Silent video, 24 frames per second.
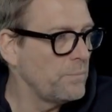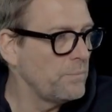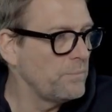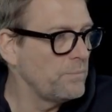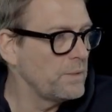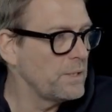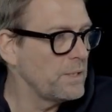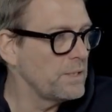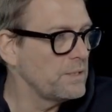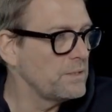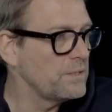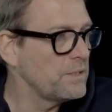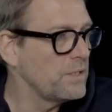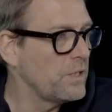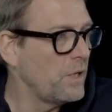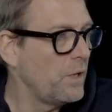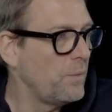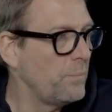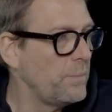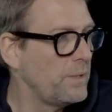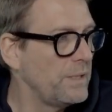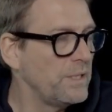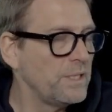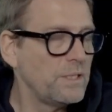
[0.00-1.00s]
It is a
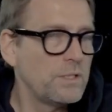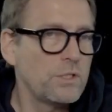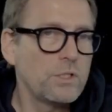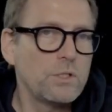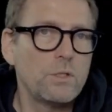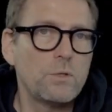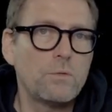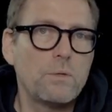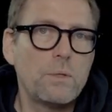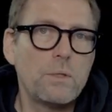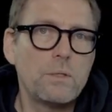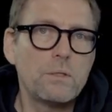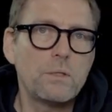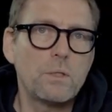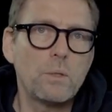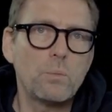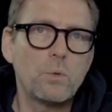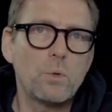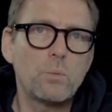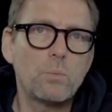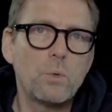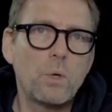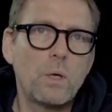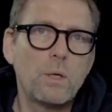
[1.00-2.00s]
combination of a
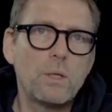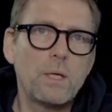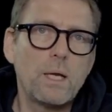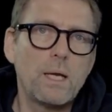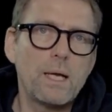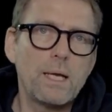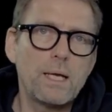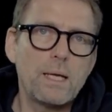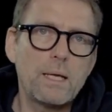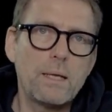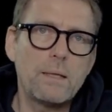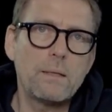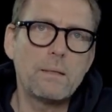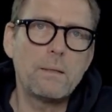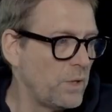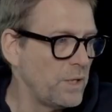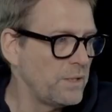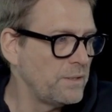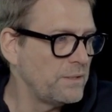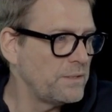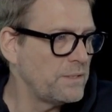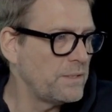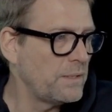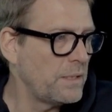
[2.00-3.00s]
thermoblock and
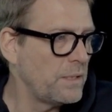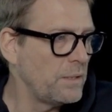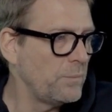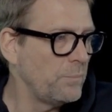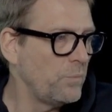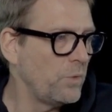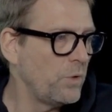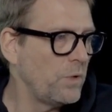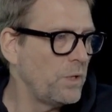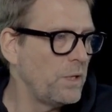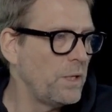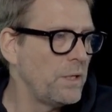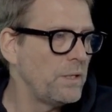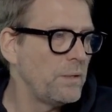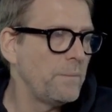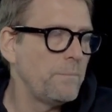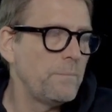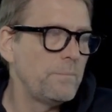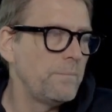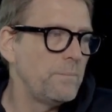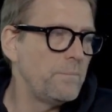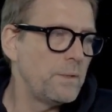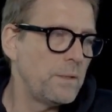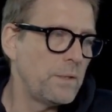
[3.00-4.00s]
one steam boiler.
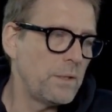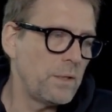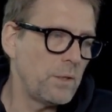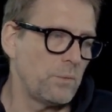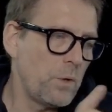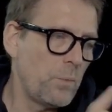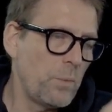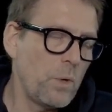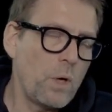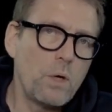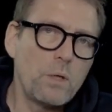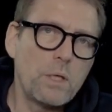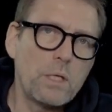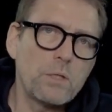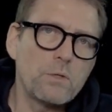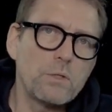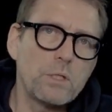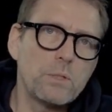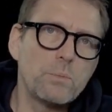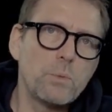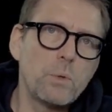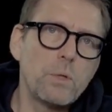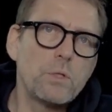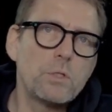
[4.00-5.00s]
The thermoblock is
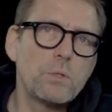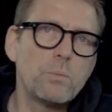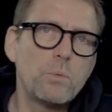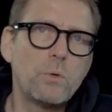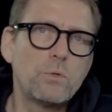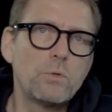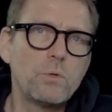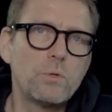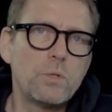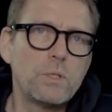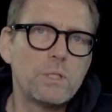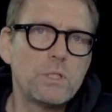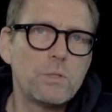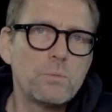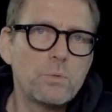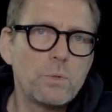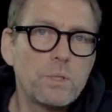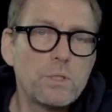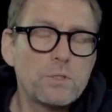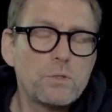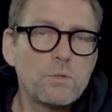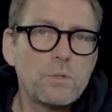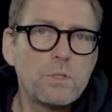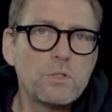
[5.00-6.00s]
responsible for the
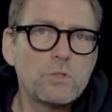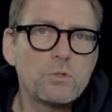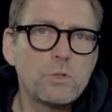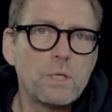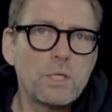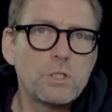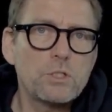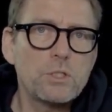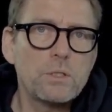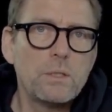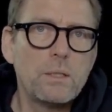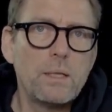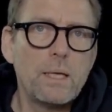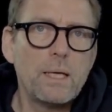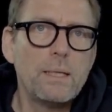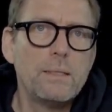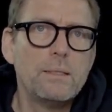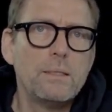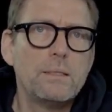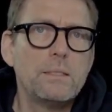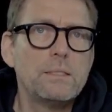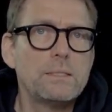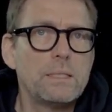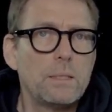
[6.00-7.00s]
espresso extraction, and
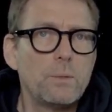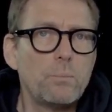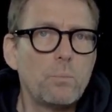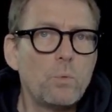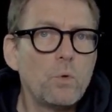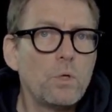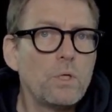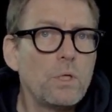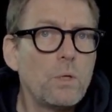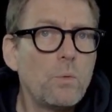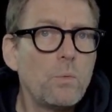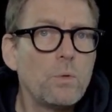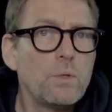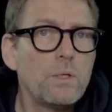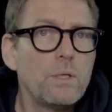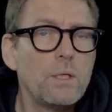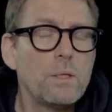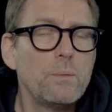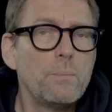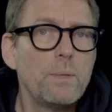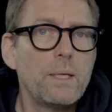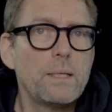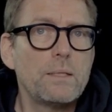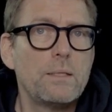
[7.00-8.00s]
the steam boiler, with a
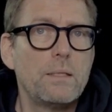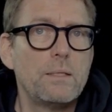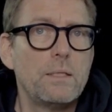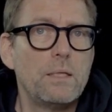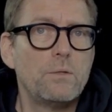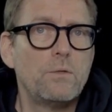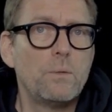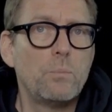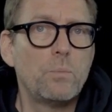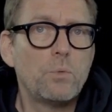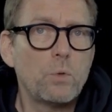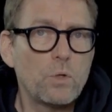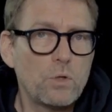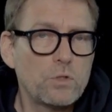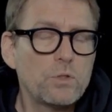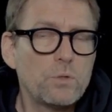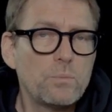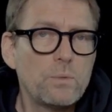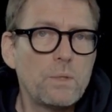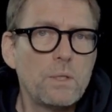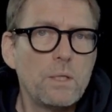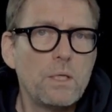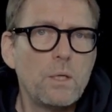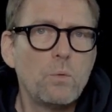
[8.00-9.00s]
capacity of
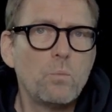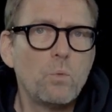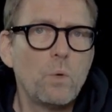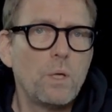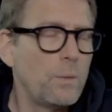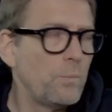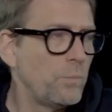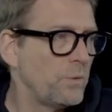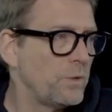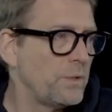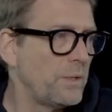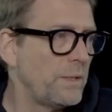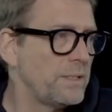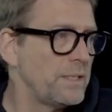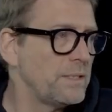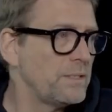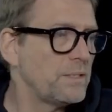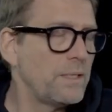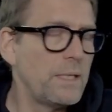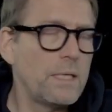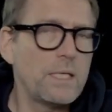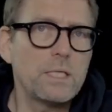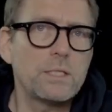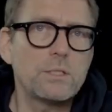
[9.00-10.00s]
approximately
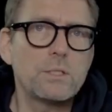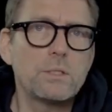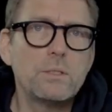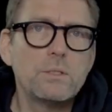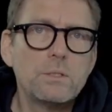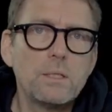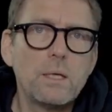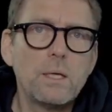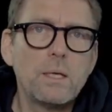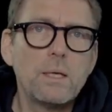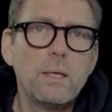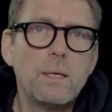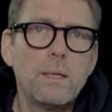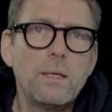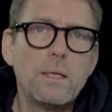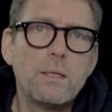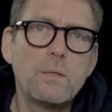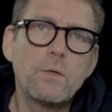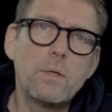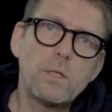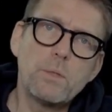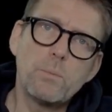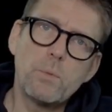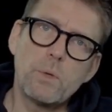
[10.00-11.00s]
1.6 liters, is
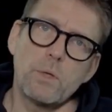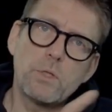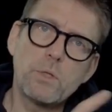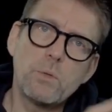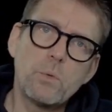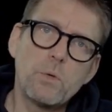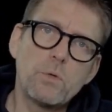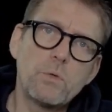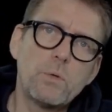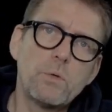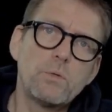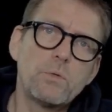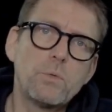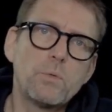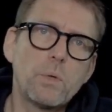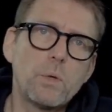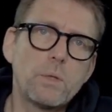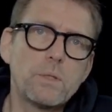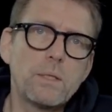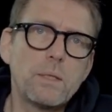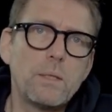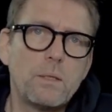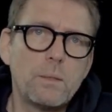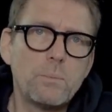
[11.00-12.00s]
responsible for
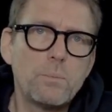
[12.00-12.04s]
frothing the